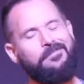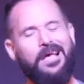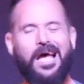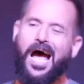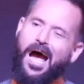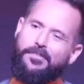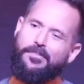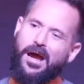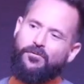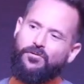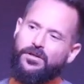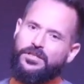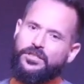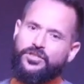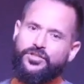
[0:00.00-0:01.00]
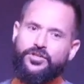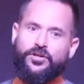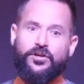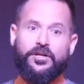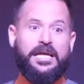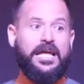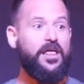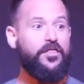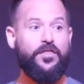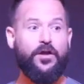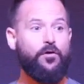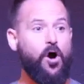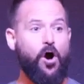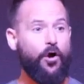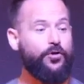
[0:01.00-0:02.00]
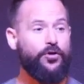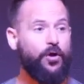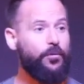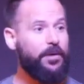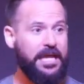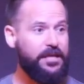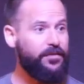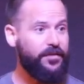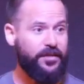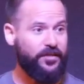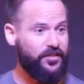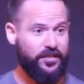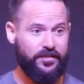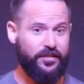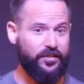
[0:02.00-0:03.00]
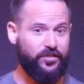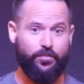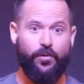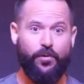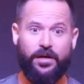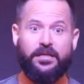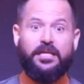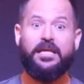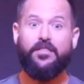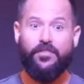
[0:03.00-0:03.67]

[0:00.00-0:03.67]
I'm not really sure. There are no atheists at this point.